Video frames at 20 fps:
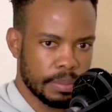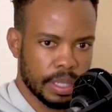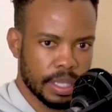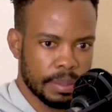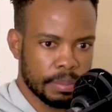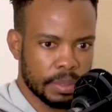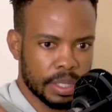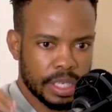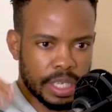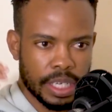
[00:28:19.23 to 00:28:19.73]

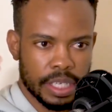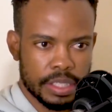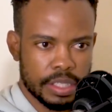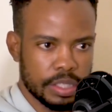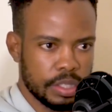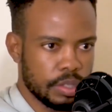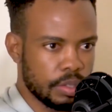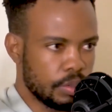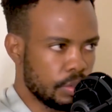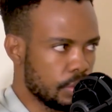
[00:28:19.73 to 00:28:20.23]
mhlambe
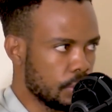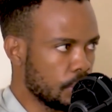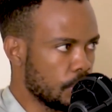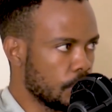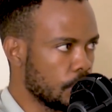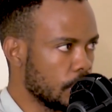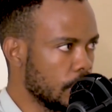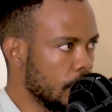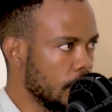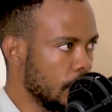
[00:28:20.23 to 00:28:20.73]
ne-antidote
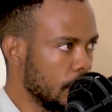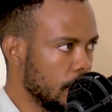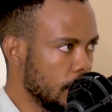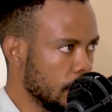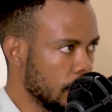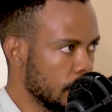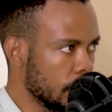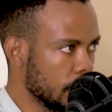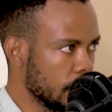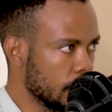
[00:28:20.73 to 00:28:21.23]
or in
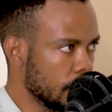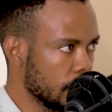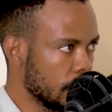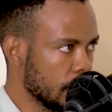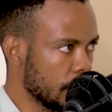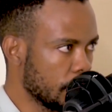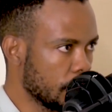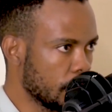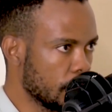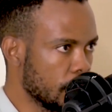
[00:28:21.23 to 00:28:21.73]
in mm -hmm.
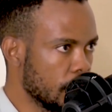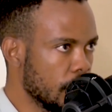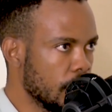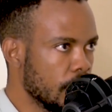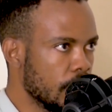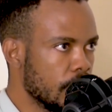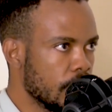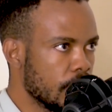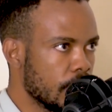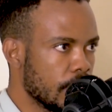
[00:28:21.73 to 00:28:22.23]
yabo
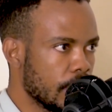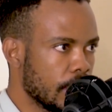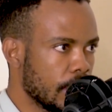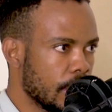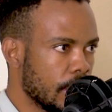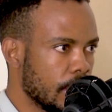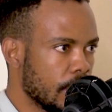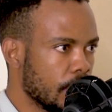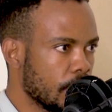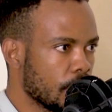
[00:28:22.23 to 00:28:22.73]

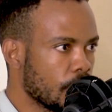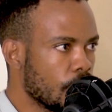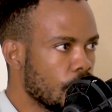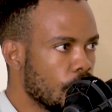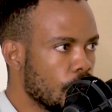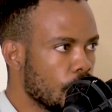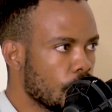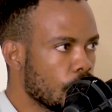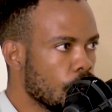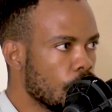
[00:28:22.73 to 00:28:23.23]
and
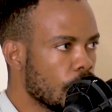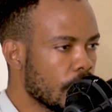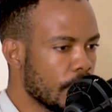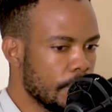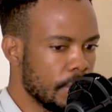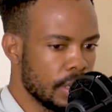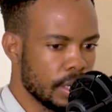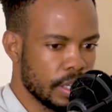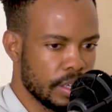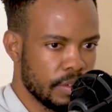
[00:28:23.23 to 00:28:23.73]

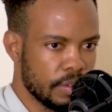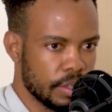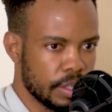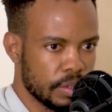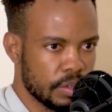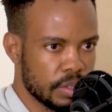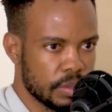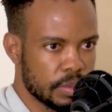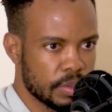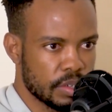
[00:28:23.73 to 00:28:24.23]
kungabi kulendveka
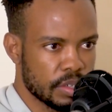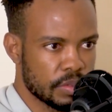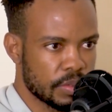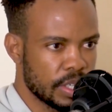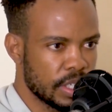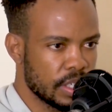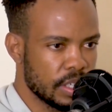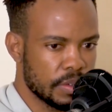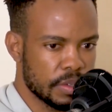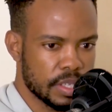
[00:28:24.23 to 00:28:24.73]
ukuthi because
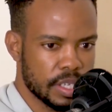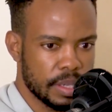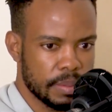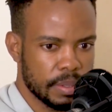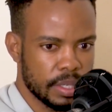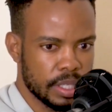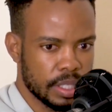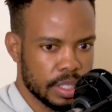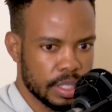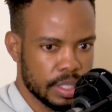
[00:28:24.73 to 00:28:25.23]
right now what's
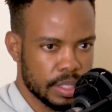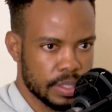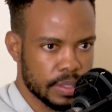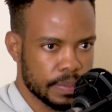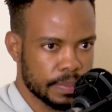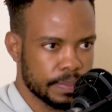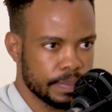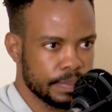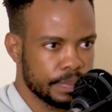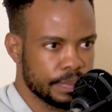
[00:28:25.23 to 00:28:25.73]
happening is
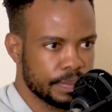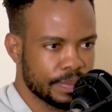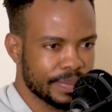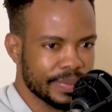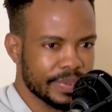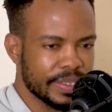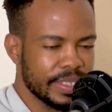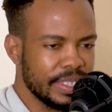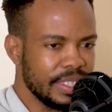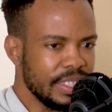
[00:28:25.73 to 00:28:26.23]

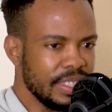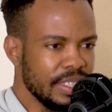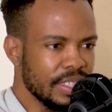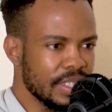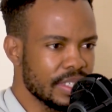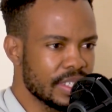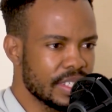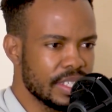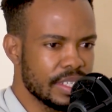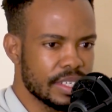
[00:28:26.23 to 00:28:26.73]

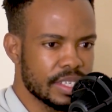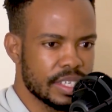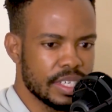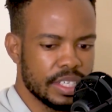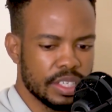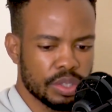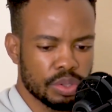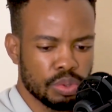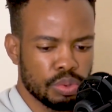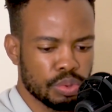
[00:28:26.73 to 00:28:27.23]

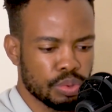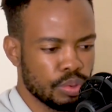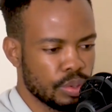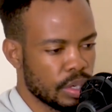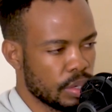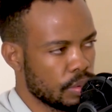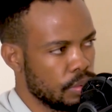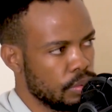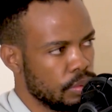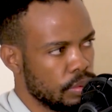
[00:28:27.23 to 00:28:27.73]
sithi cucu
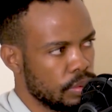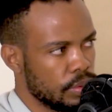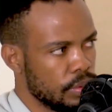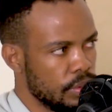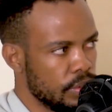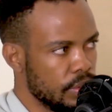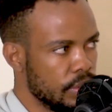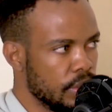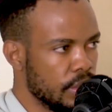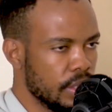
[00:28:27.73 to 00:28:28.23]
kakhulu
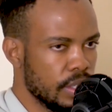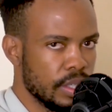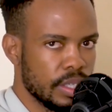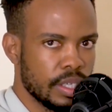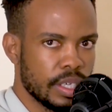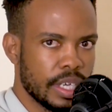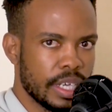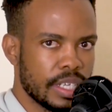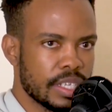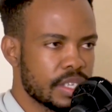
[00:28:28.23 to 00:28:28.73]
mm-hmm.
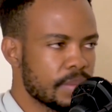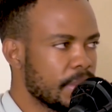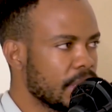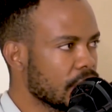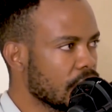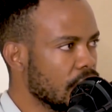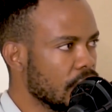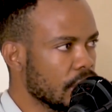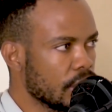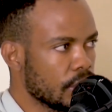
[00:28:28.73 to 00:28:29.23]
and
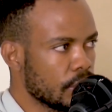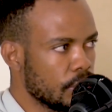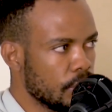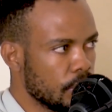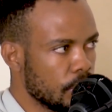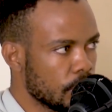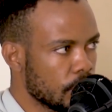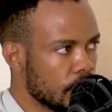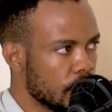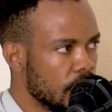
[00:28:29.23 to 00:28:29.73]
sibancane
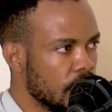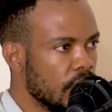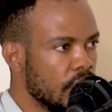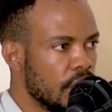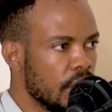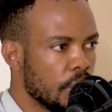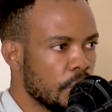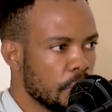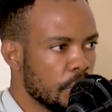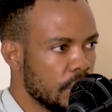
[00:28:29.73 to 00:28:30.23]
kakhulu
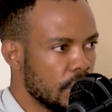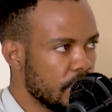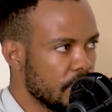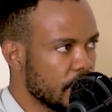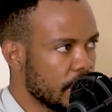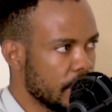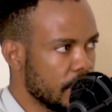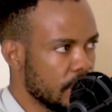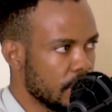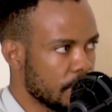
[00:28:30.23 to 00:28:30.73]
yeah. we're
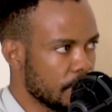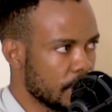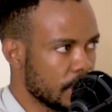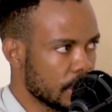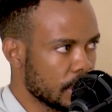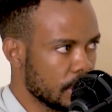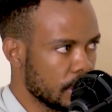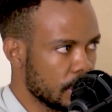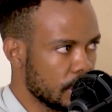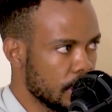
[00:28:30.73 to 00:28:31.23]
dividing the
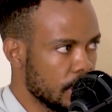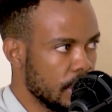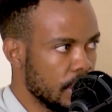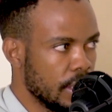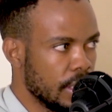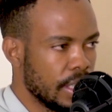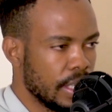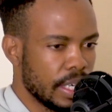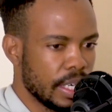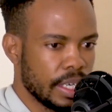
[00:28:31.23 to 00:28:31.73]
market mm
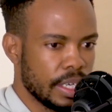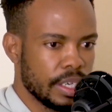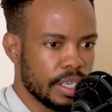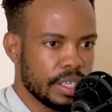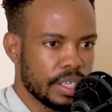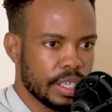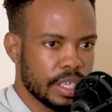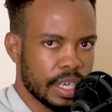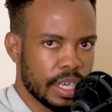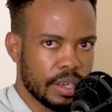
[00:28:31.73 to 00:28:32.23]
-hmm. and
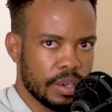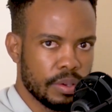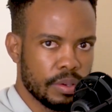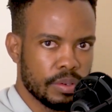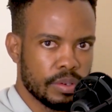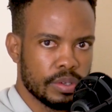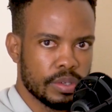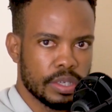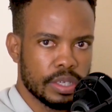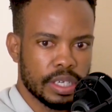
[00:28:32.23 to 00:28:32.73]

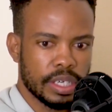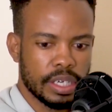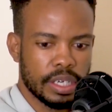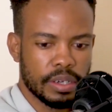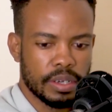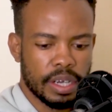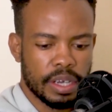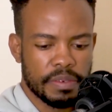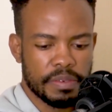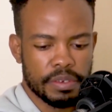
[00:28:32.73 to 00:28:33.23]
nyalo Ah,
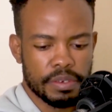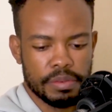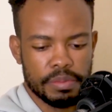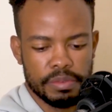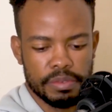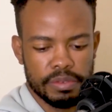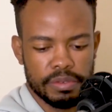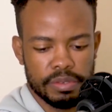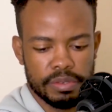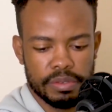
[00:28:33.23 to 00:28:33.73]
afika
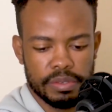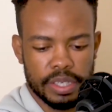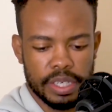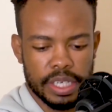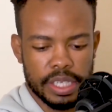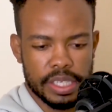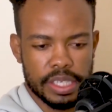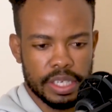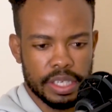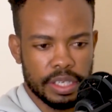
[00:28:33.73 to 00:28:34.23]
umuntu
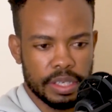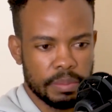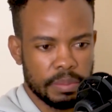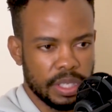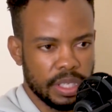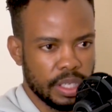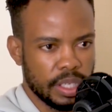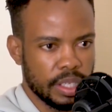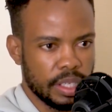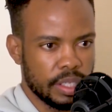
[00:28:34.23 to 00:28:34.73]
athi yena
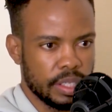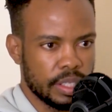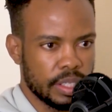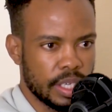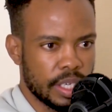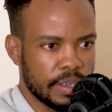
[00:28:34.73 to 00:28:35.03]
mine